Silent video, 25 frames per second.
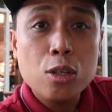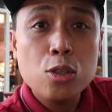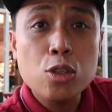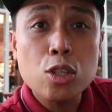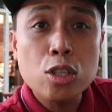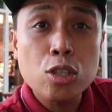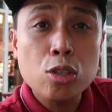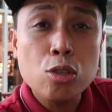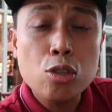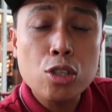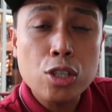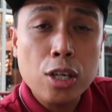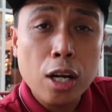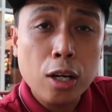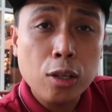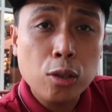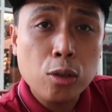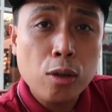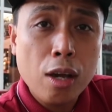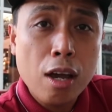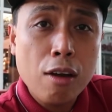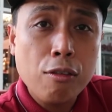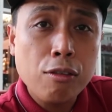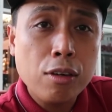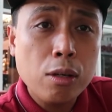Just to share
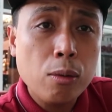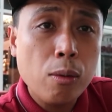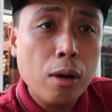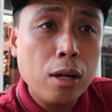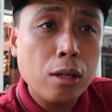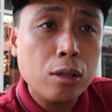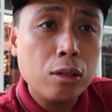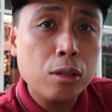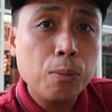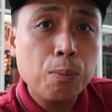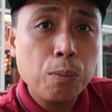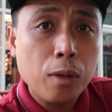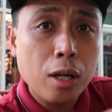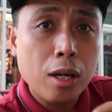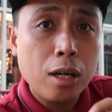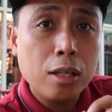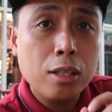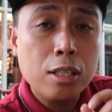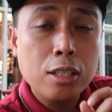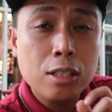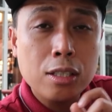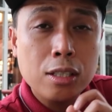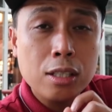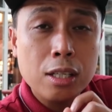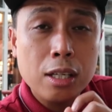to everyone, no,
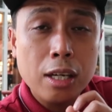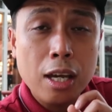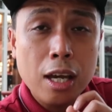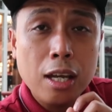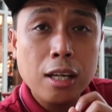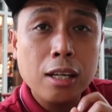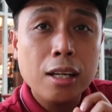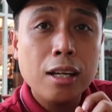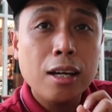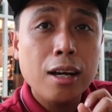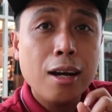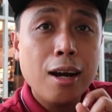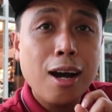this is again